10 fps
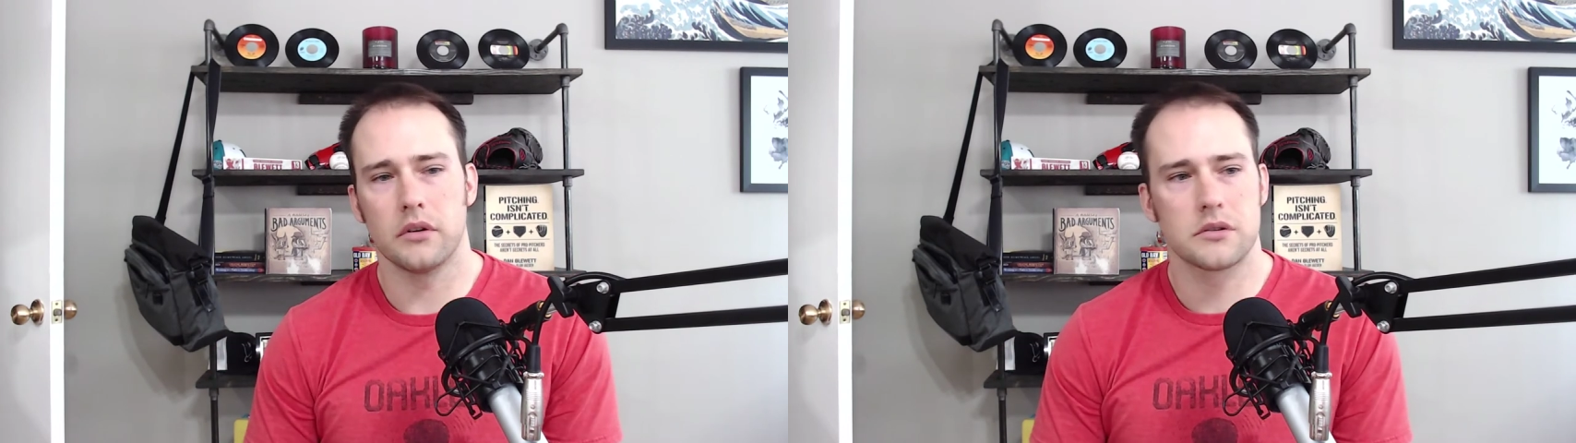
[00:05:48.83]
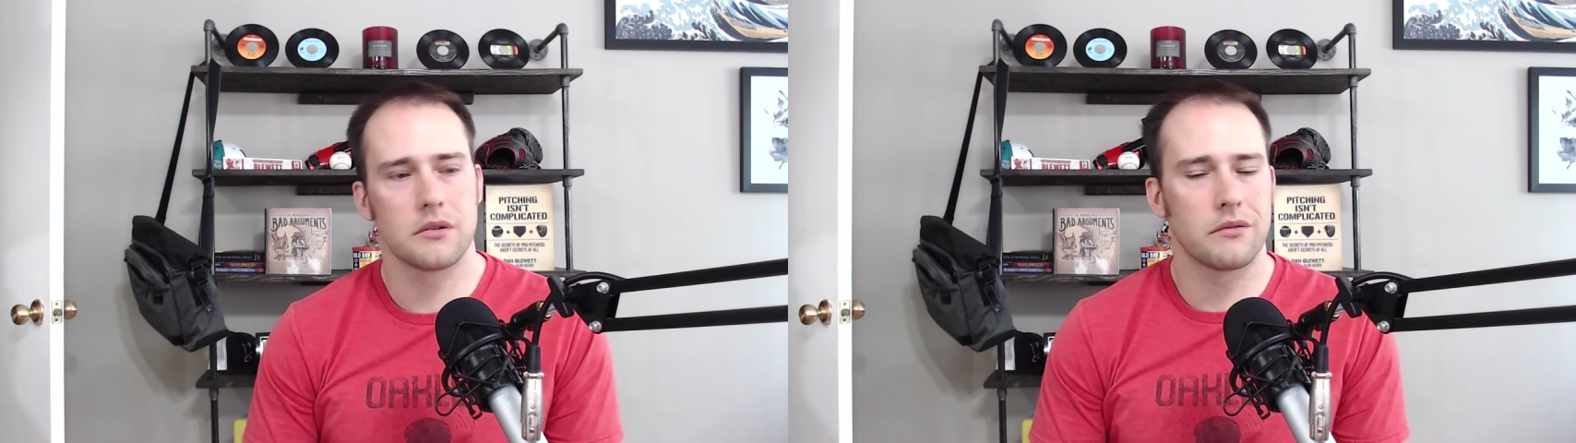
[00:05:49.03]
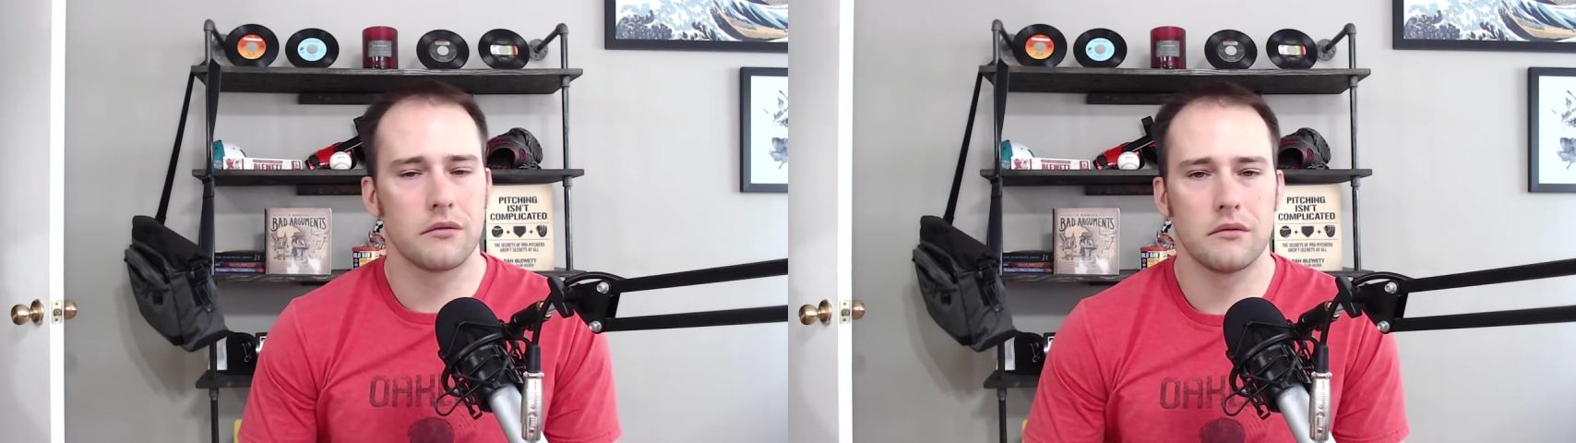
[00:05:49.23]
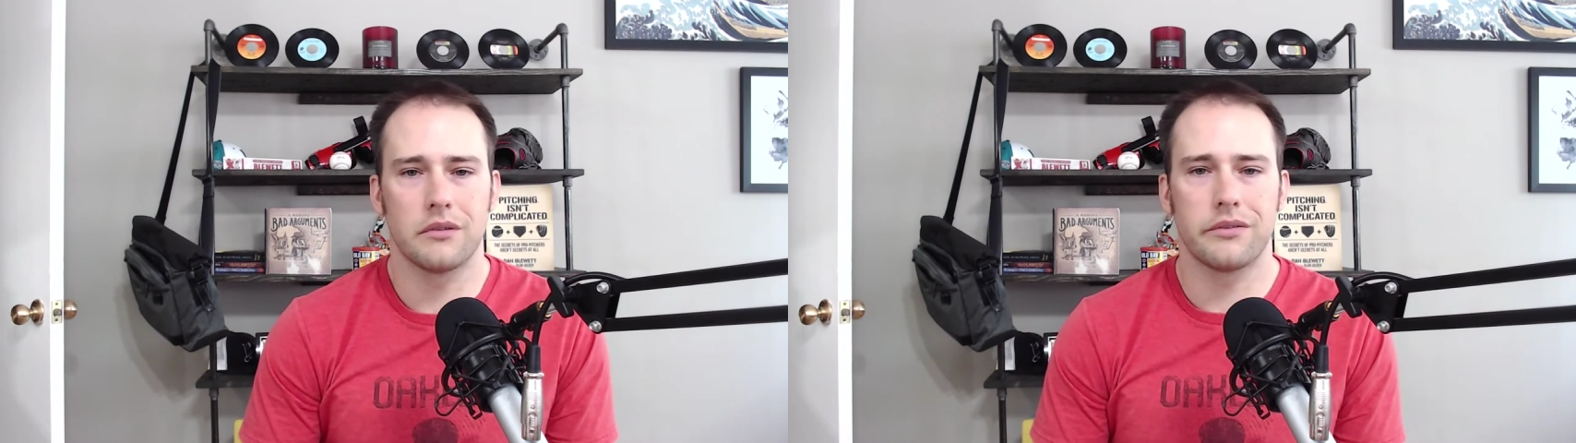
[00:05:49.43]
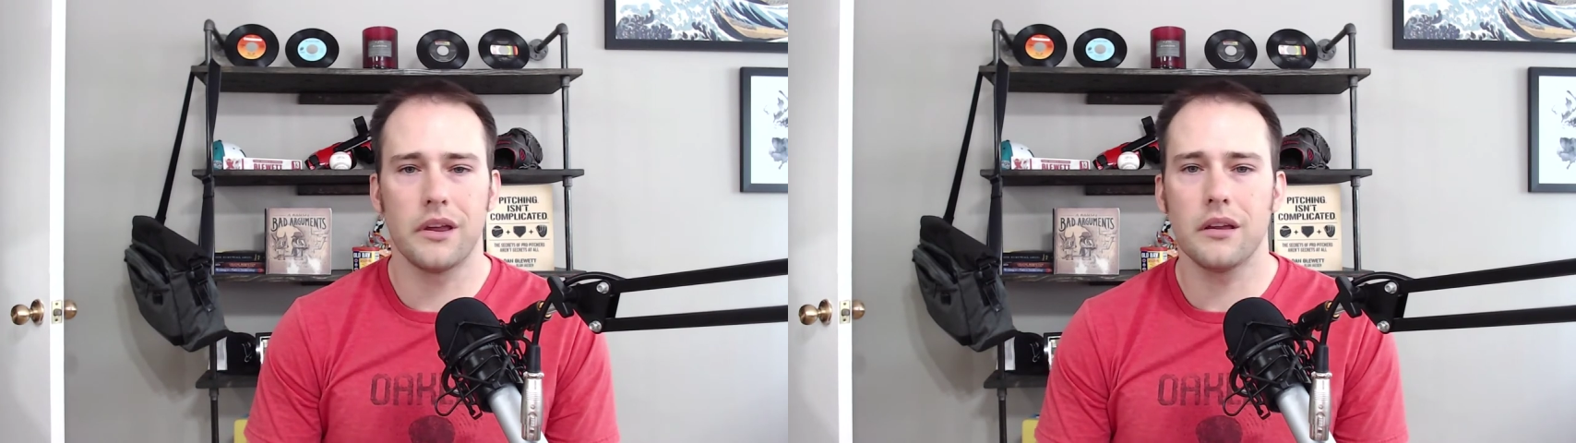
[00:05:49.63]
So
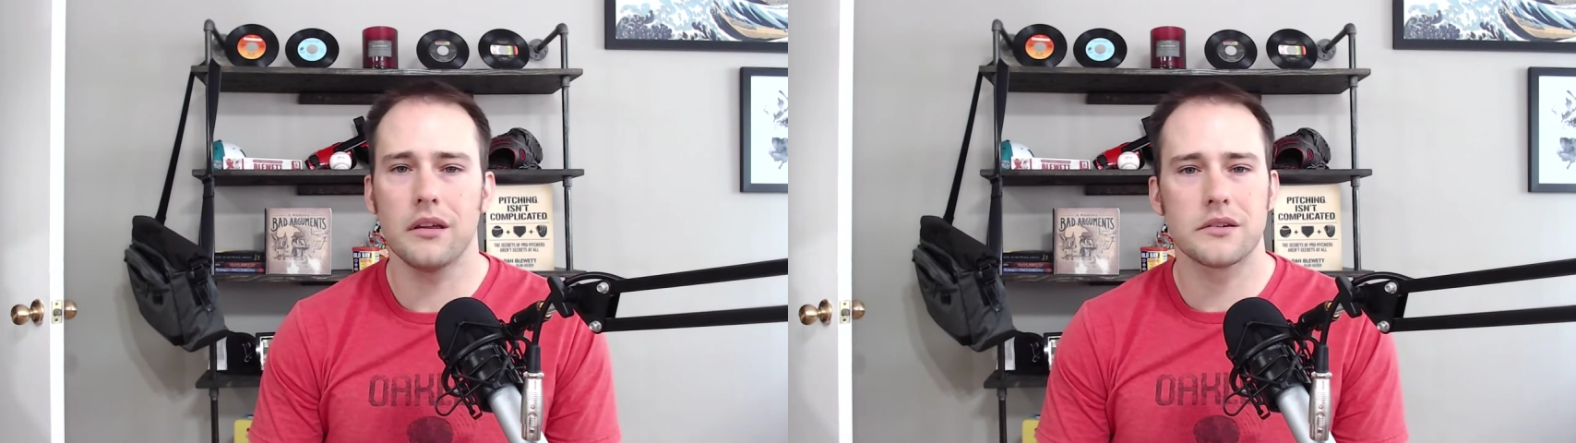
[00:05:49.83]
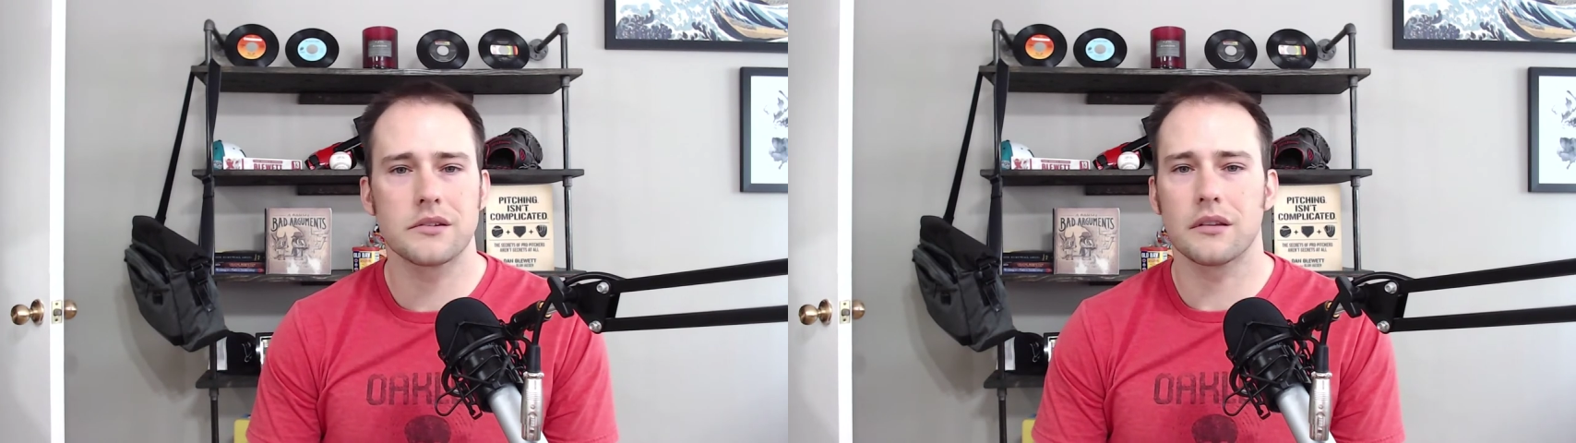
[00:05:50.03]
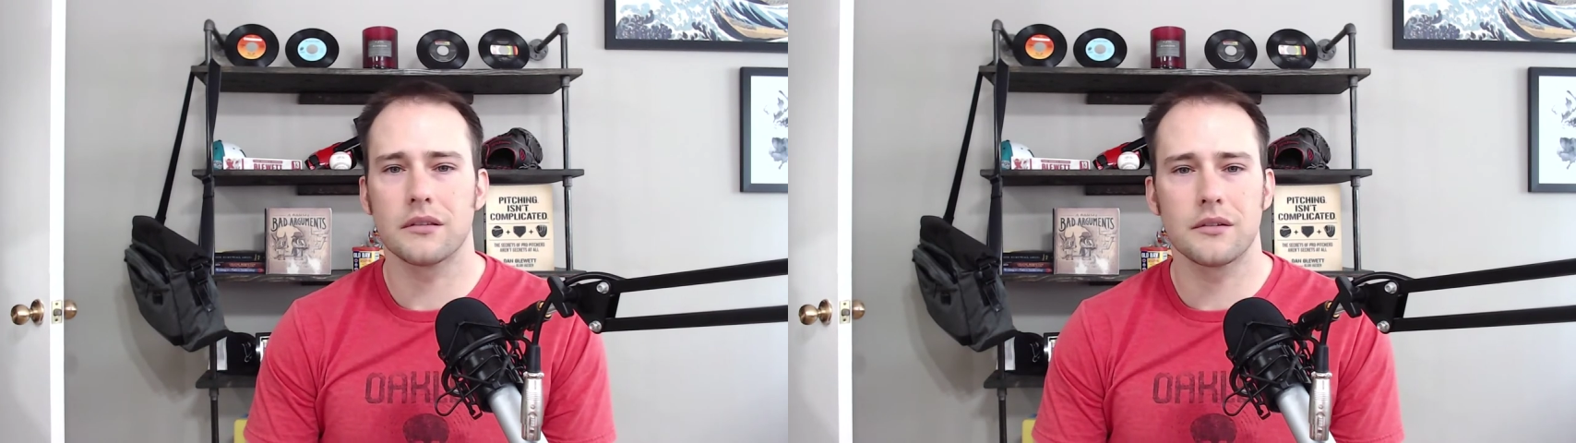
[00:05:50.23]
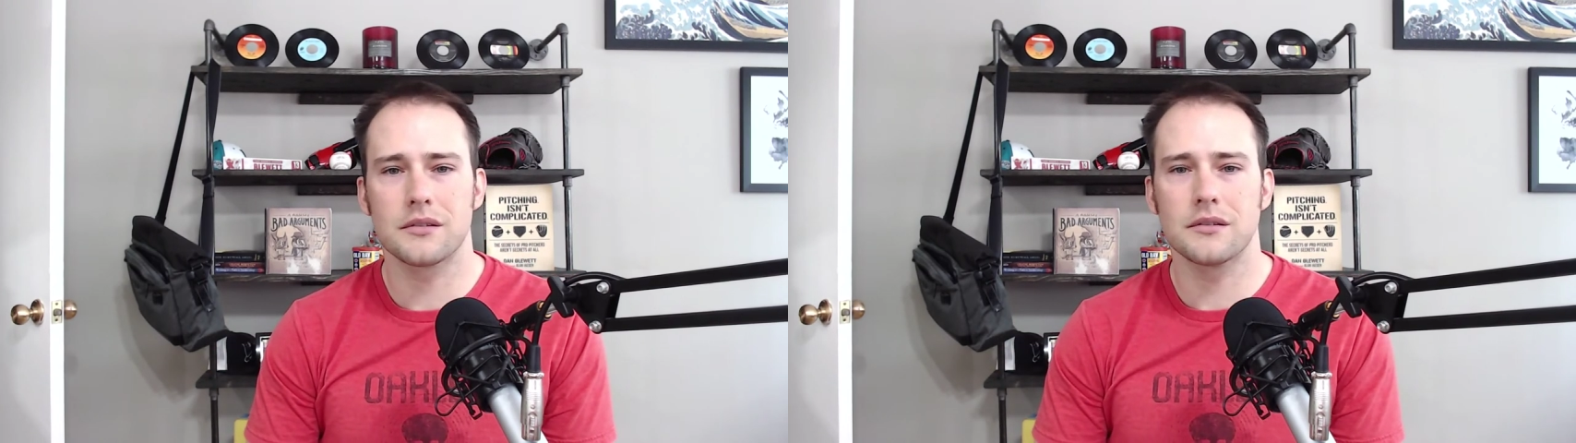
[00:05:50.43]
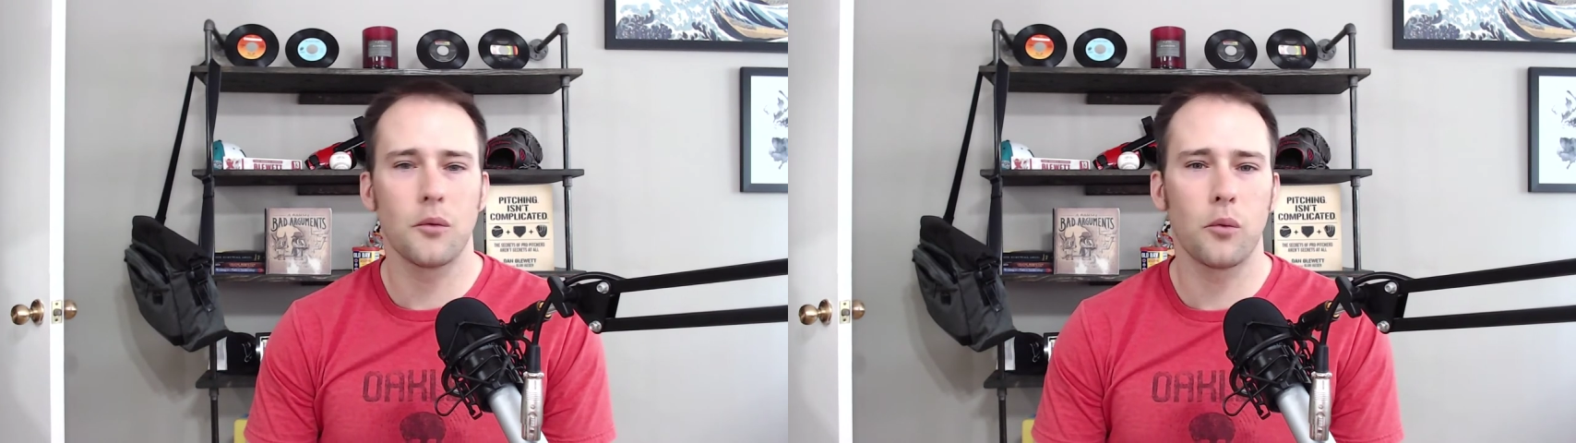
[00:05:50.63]
thinking is like this
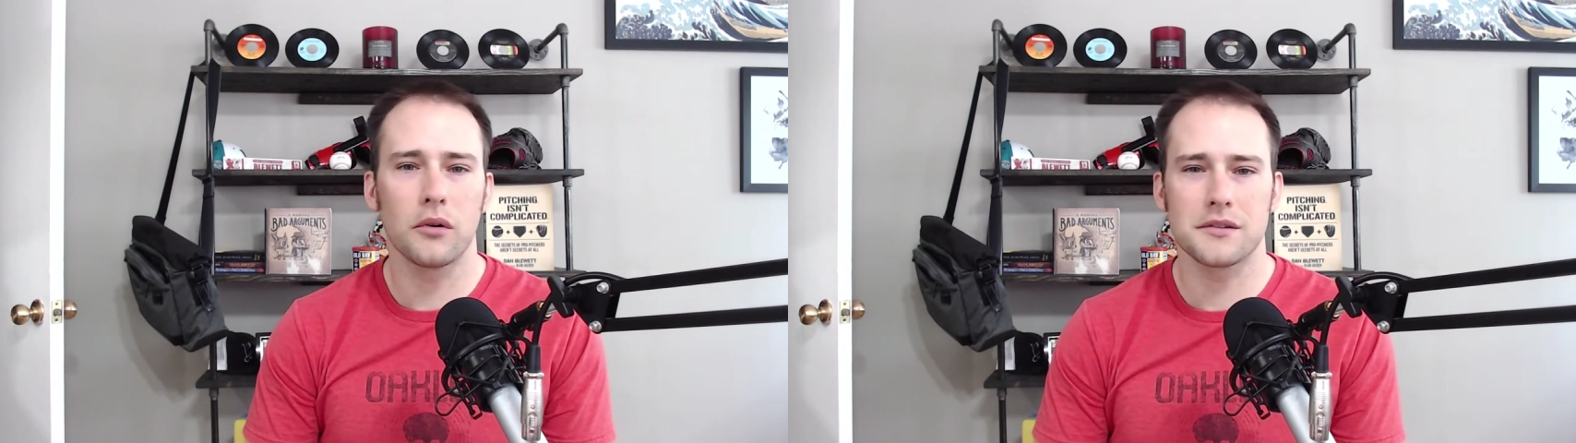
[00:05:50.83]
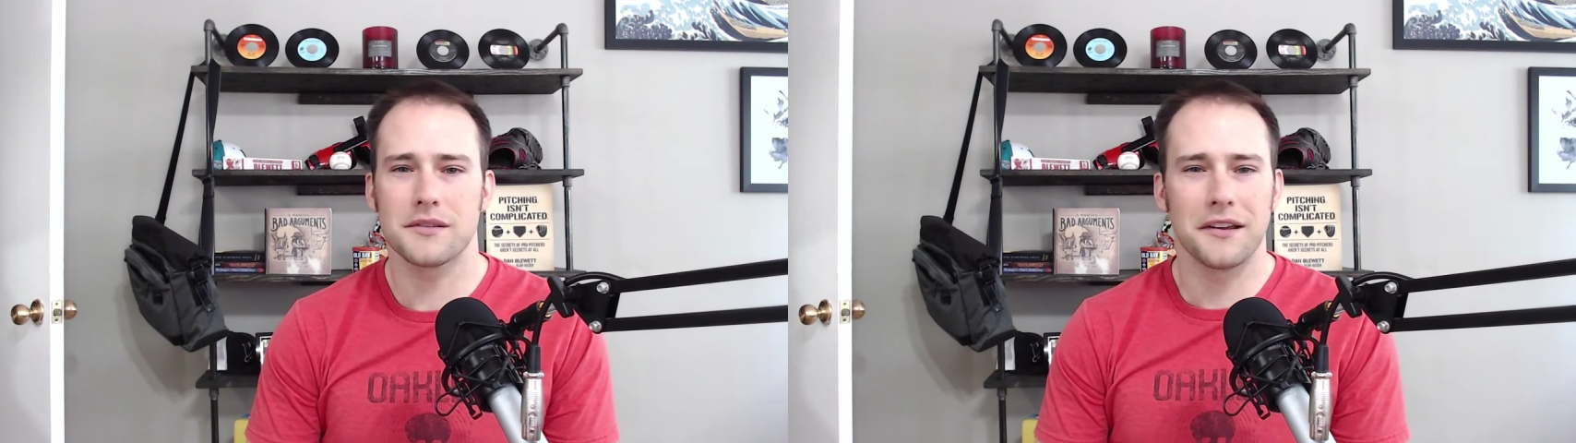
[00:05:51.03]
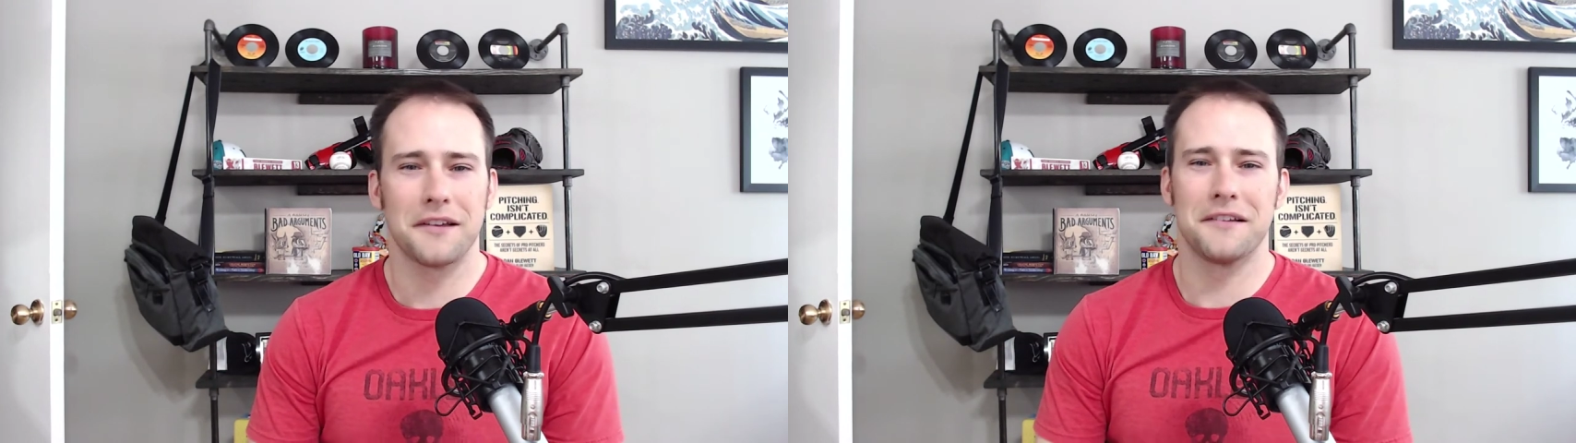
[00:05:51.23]
the worst thing